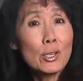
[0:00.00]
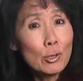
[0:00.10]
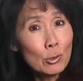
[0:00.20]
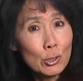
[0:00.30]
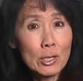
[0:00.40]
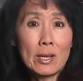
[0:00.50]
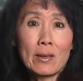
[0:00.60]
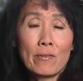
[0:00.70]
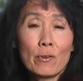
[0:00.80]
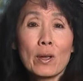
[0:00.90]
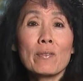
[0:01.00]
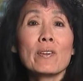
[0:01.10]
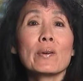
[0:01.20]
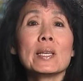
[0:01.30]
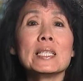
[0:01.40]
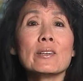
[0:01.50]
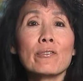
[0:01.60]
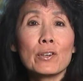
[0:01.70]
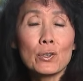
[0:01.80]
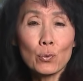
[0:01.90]
the news tonight for a very
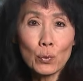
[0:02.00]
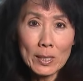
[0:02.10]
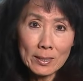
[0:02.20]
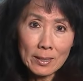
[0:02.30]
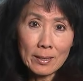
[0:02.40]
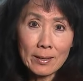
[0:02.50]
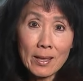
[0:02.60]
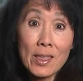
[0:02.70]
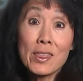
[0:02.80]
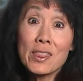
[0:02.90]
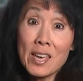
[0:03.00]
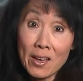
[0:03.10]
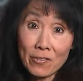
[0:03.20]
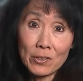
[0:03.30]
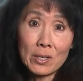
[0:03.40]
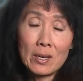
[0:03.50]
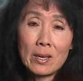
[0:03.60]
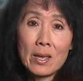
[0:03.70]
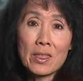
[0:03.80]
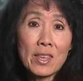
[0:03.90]
different reason theft.
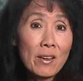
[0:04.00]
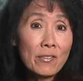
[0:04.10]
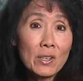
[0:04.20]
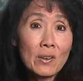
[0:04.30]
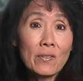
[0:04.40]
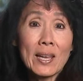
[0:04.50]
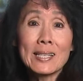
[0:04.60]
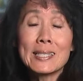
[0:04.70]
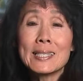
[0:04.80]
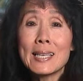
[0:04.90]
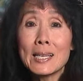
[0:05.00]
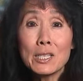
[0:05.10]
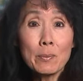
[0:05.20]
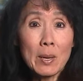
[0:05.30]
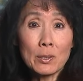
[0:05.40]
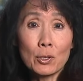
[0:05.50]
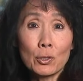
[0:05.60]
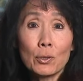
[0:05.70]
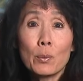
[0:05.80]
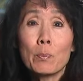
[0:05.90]
Theft of a
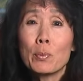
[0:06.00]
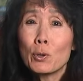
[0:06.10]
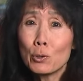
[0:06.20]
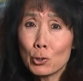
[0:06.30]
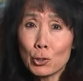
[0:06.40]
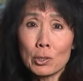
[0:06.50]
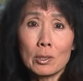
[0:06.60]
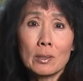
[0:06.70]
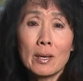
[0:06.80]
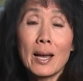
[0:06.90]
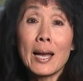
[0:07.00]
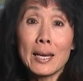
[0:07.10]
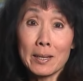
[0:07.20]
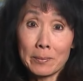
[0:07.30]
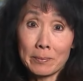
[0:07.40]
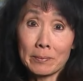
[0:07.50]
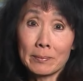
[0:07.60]
sentimental personal item.